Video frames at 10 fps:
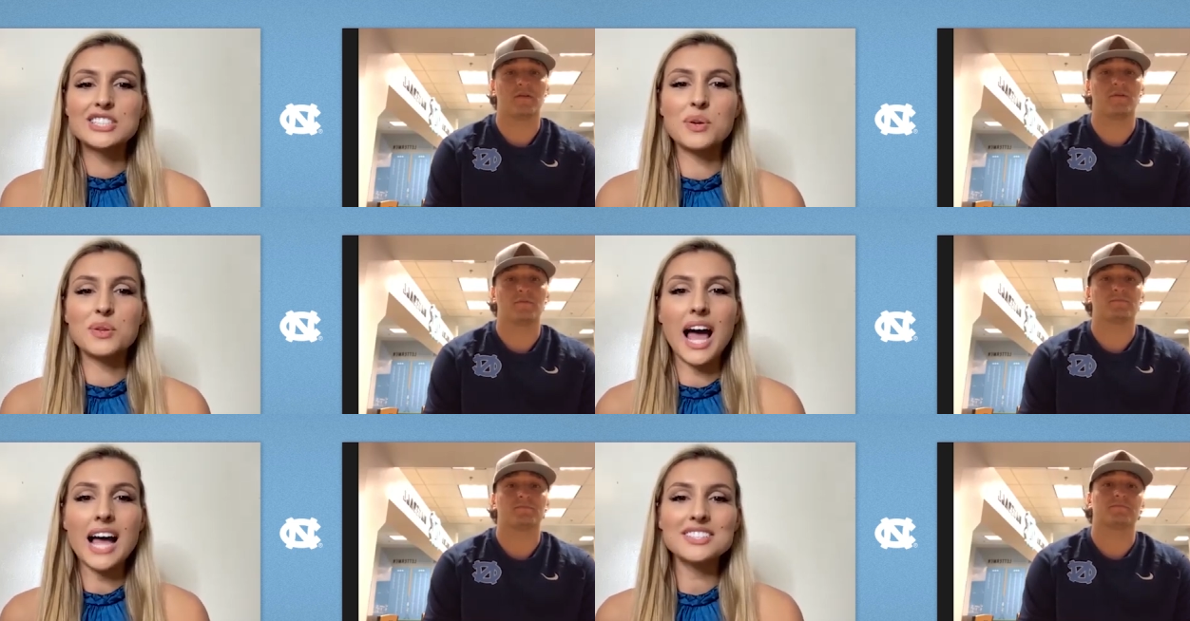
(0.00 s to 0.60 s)
Speaker 1: So
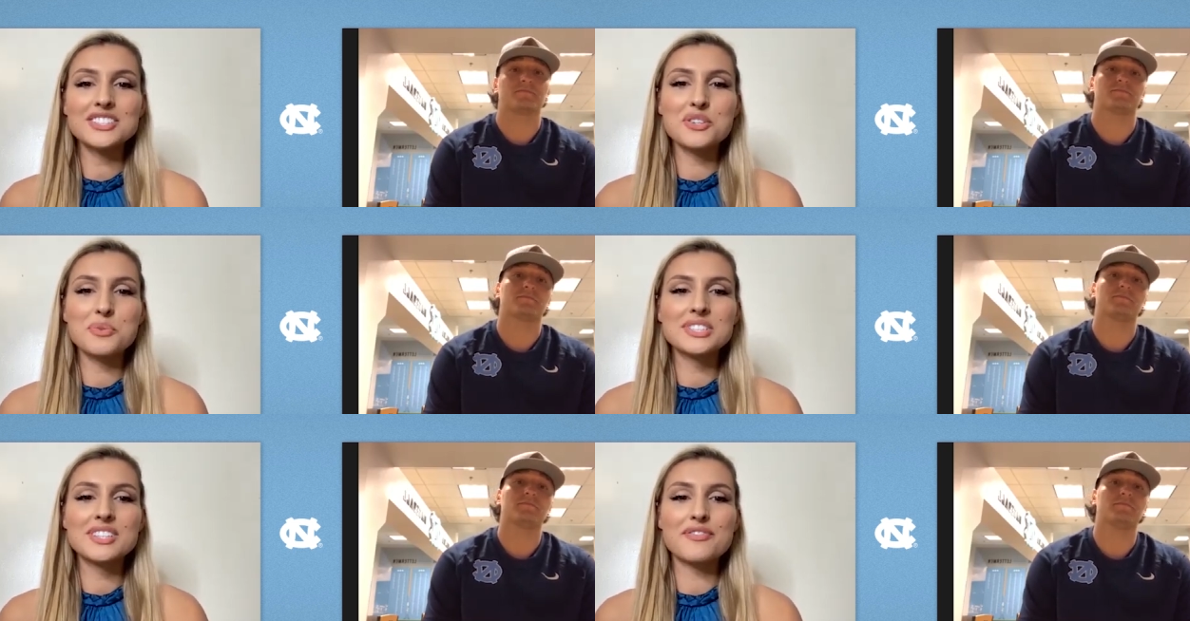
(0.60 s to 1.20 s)
last year
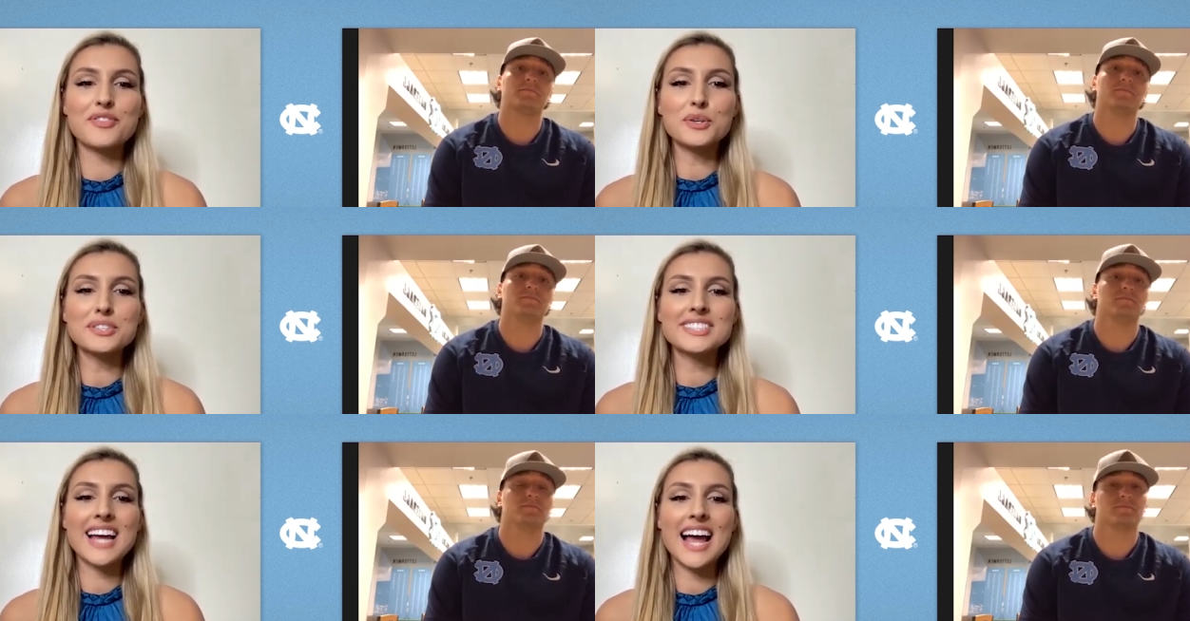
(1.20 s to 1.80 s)
was the
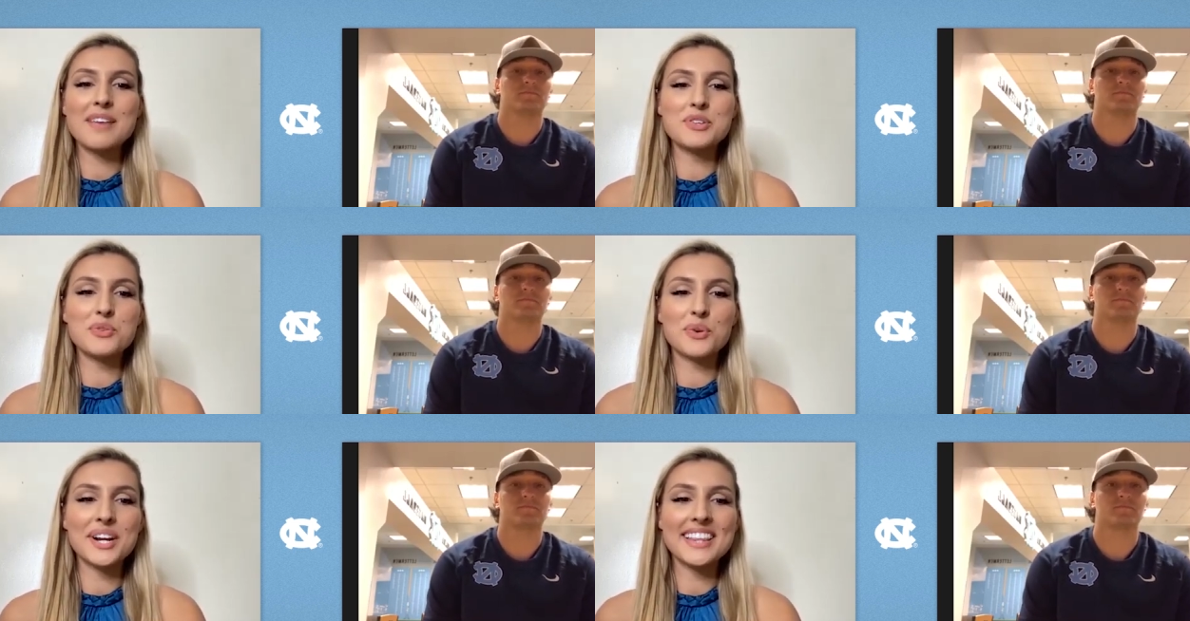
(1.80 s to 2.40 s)
first time you
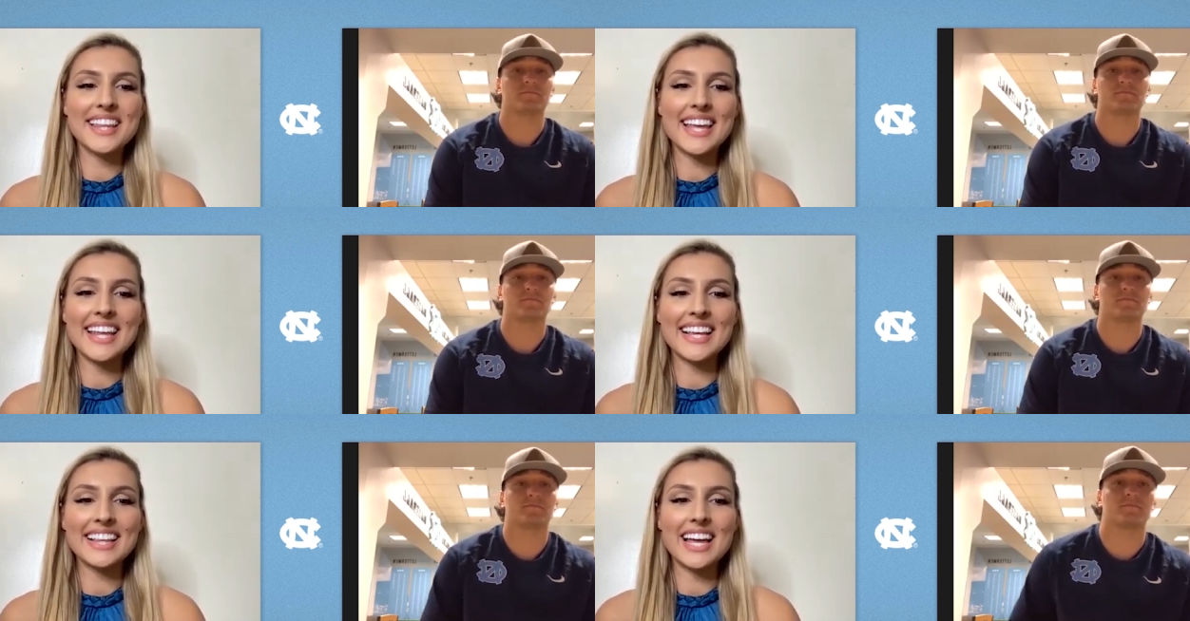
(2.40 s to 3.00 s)
were in the
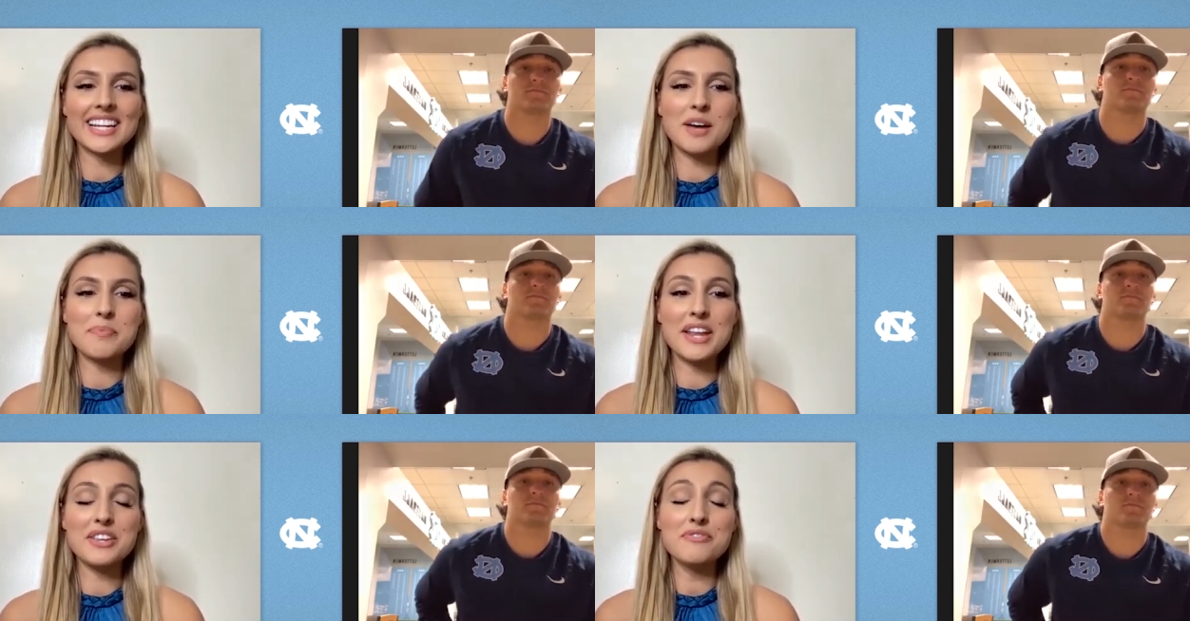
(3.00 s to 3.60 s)
hitting lineup
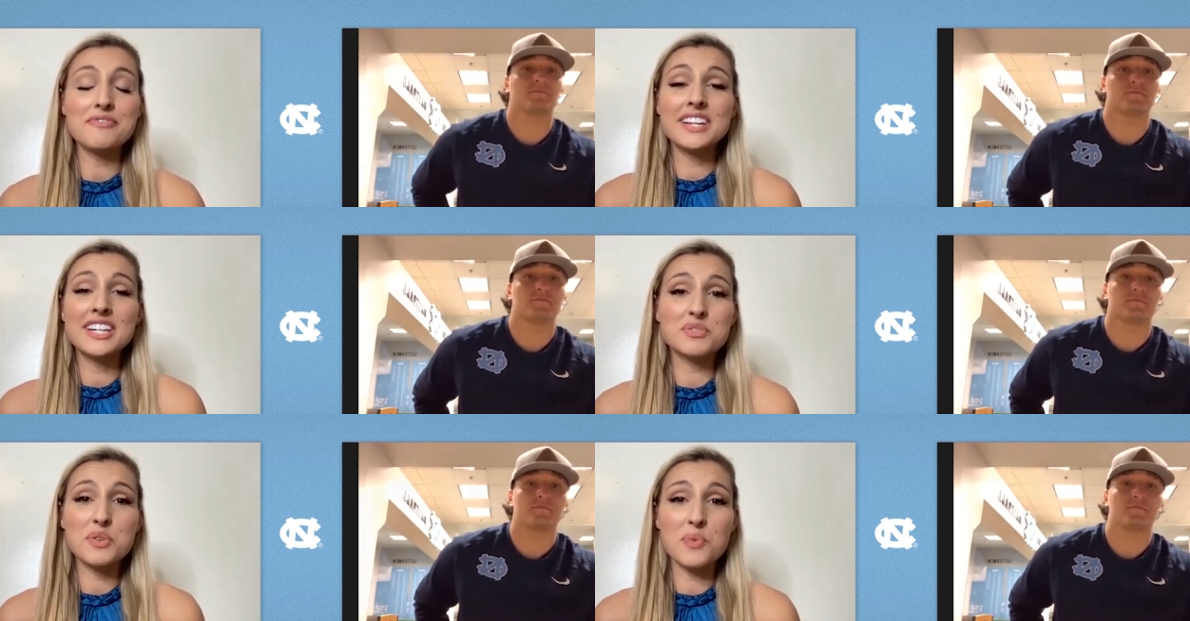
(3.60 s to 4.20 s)
and you
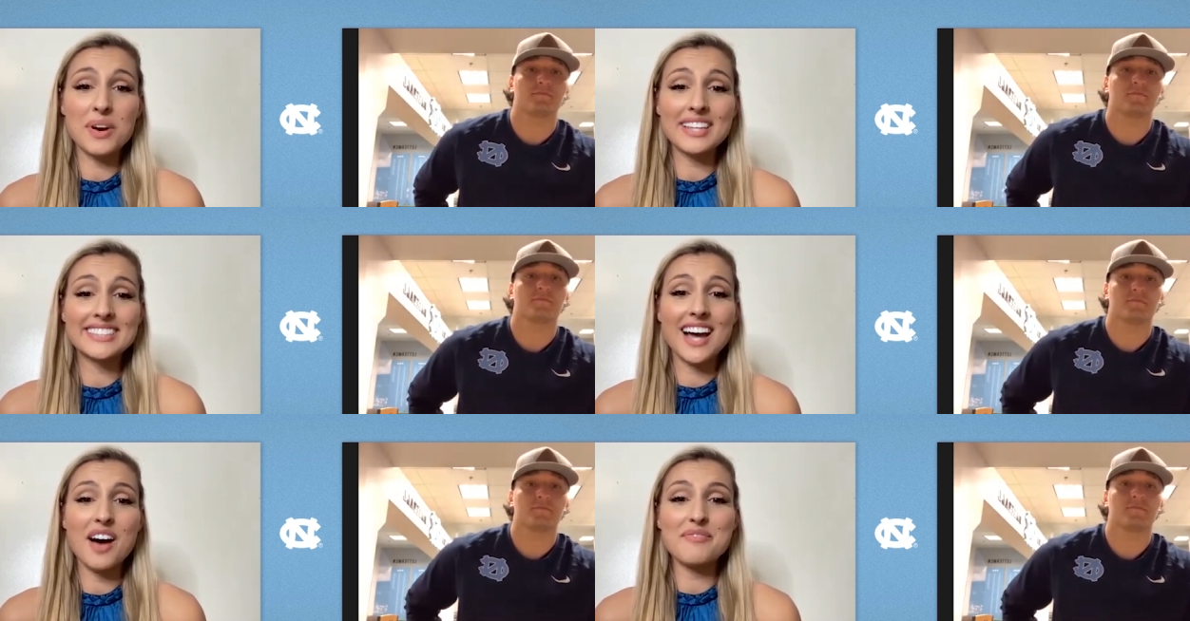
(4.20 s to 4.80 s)
finished with one of the
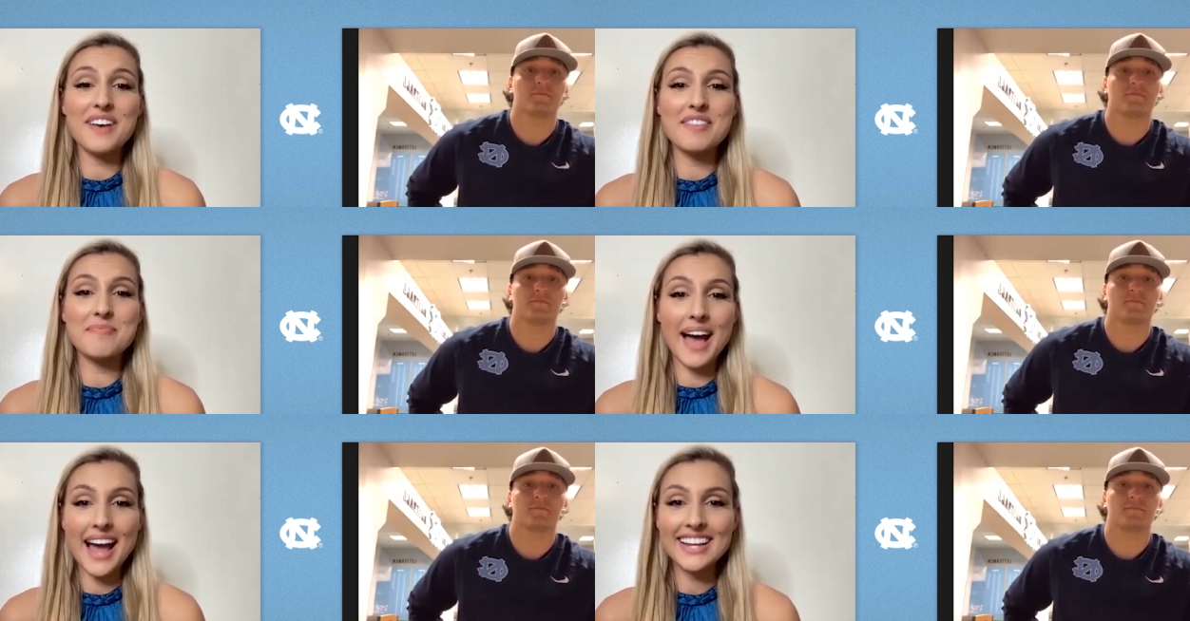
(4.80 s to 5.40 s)
top five
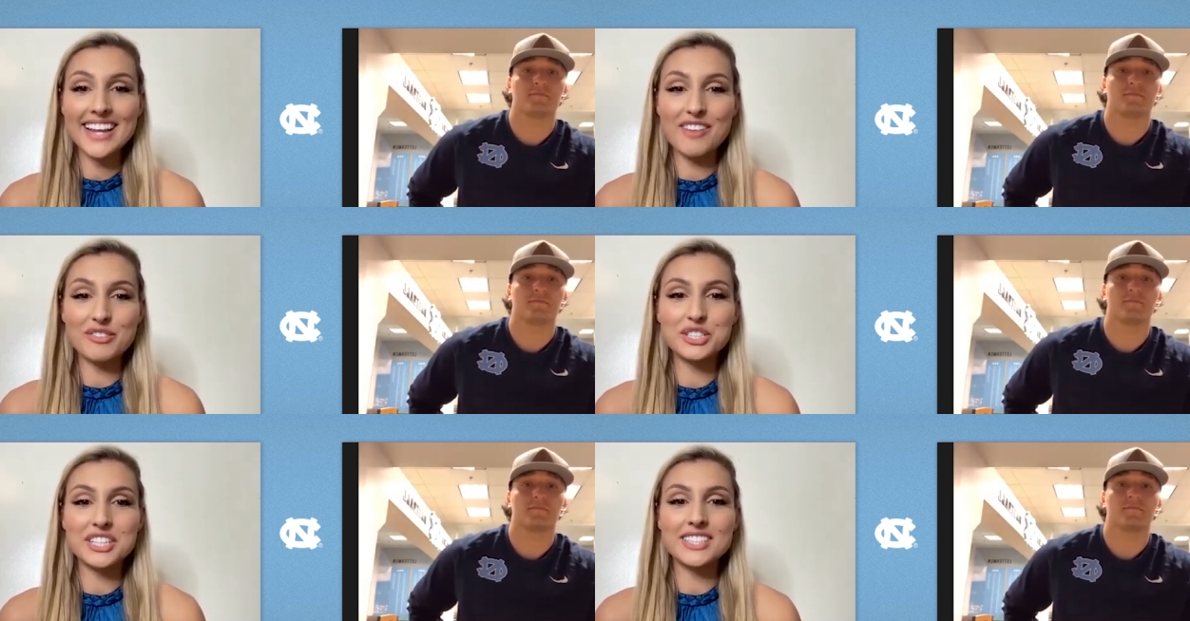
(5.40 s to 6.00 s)
batting
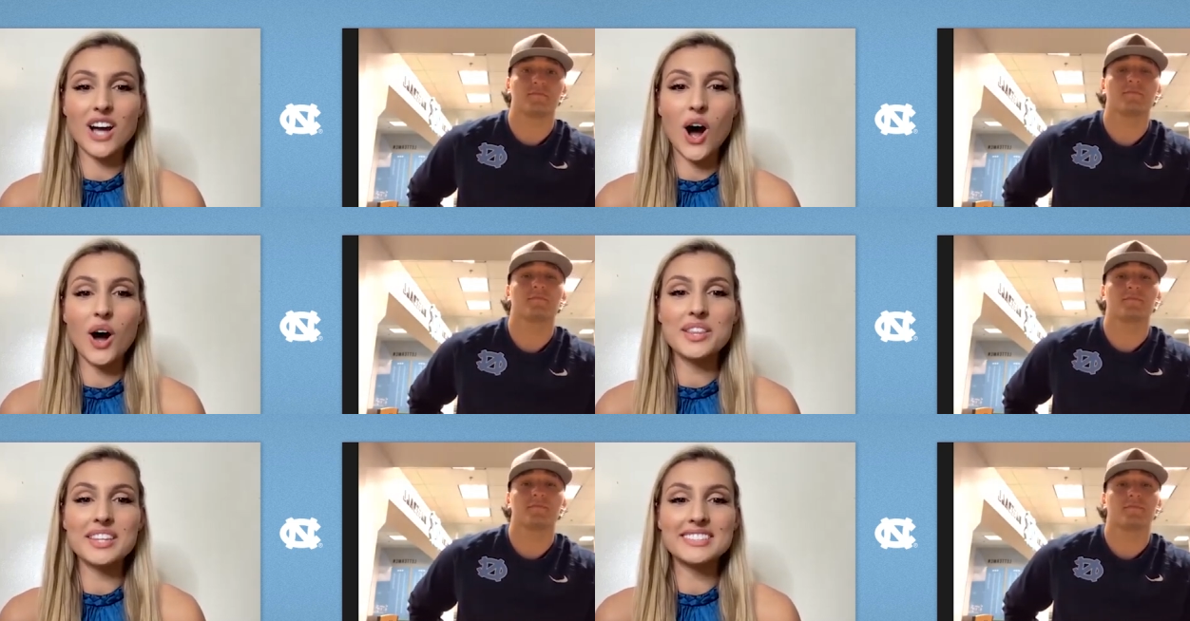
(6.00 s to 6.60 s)
averages
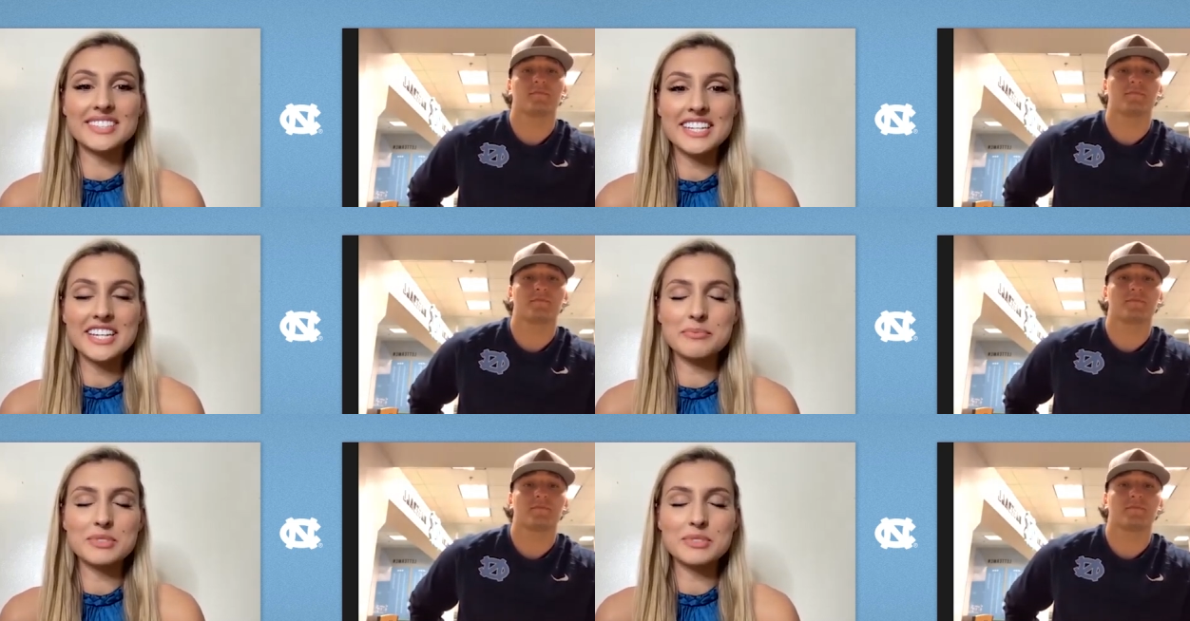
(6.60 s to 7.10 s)
on the team.